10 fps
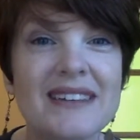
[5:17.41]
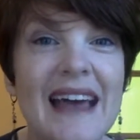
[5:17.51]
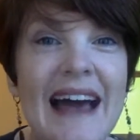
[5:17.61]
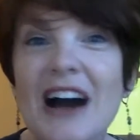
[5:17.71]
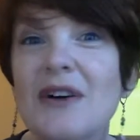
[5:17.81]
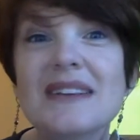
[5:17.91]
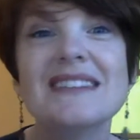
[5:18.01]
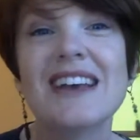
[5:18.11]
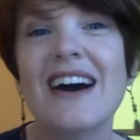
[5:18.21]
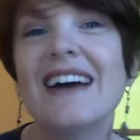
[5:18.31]
How is
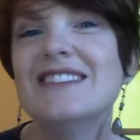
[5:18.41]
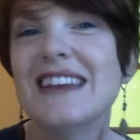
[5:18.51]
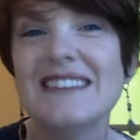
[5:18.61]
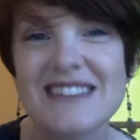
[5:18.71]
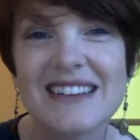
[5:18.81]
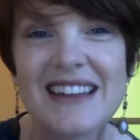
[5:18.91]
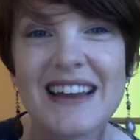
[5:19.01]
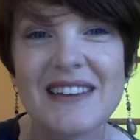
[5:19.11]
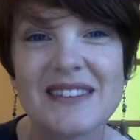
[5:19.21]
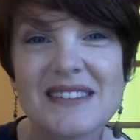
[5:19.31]
God changing
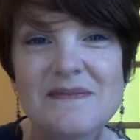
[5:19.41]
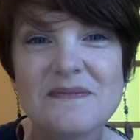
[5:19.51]
lives?